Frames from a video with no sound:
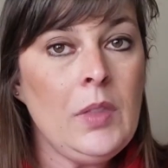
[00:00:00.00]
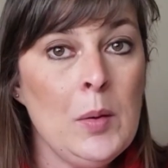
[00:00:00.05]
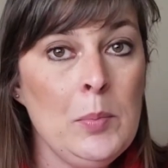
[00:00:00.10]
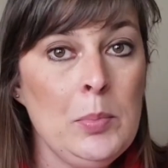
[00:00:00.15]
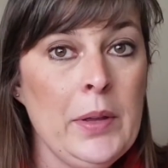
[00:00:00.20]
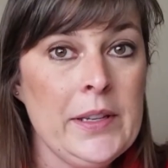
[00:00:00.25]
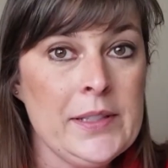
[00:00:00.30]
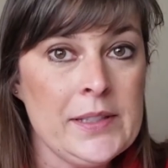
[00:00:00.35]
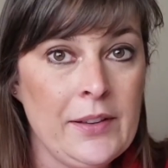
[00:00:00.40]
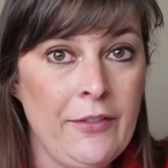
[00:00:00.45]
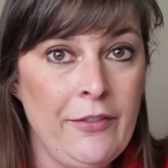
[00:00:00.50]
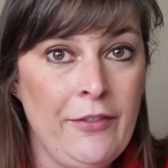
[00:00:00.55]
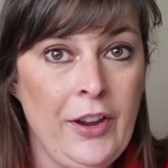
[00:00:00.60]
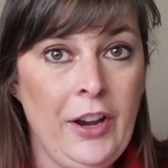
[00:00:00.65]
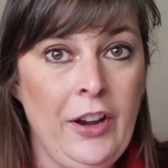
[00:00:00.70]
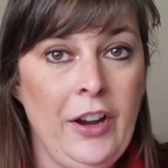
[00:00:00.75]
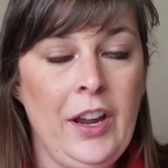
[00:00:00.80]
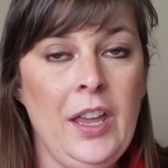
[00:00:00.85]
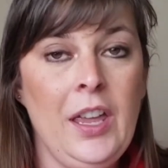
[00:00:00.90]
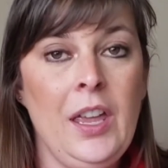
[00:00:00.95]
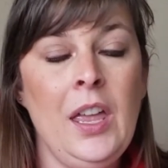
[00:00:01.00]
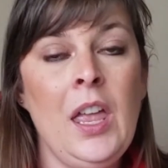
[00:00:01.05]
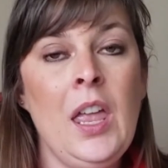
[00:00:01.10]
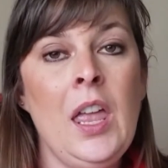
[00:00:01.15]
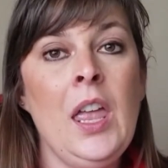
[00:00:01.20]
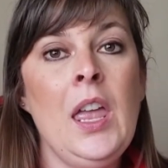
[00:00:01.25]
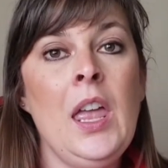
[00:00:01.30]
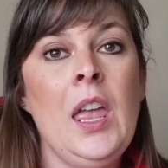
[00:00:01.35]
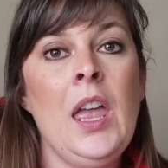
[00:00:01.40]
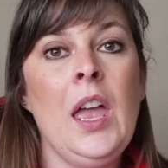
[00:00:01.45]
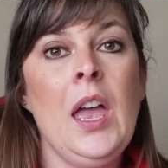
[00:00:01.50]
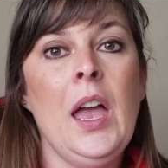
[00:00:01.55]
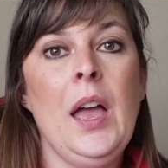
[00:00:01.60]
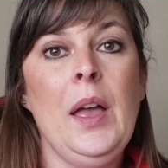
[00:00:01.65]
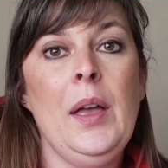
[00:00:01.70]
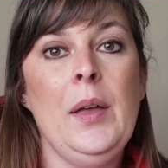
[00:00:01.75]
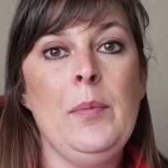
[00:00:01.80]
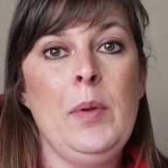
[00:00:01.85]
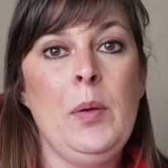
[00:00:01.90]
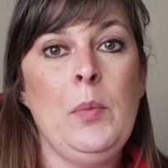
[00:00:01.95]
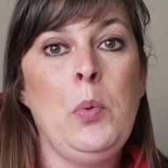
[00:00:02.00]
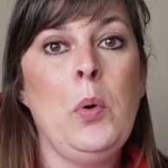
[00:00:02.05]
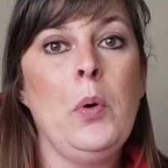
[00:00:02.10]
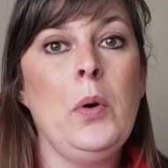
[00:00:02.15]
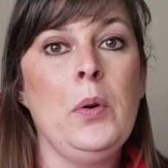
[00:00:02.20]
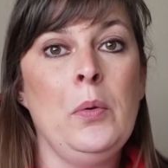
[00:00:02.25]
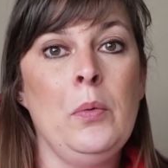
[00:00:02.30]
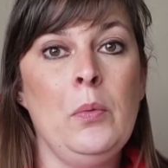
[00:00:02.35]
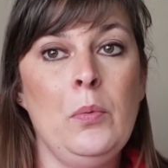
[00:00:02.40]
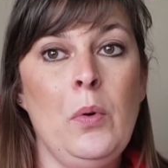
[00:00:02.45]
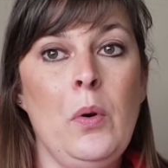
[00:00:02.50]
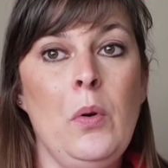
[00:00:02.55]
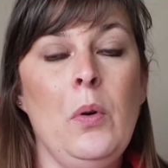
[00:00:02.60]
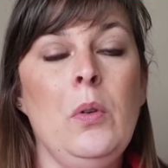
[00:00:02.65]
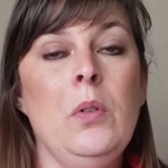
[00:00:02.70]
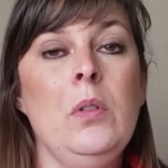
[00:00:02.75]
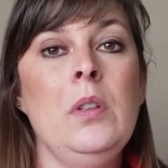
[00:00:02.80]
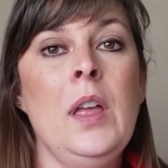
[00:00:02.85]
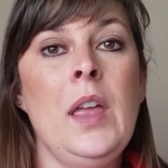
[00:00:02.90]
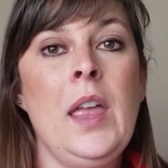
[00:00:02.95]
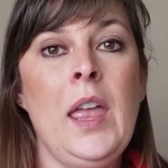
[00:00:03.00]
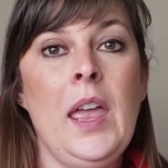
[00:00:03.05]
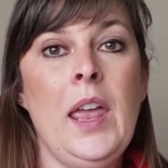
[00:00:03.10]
plays a very important role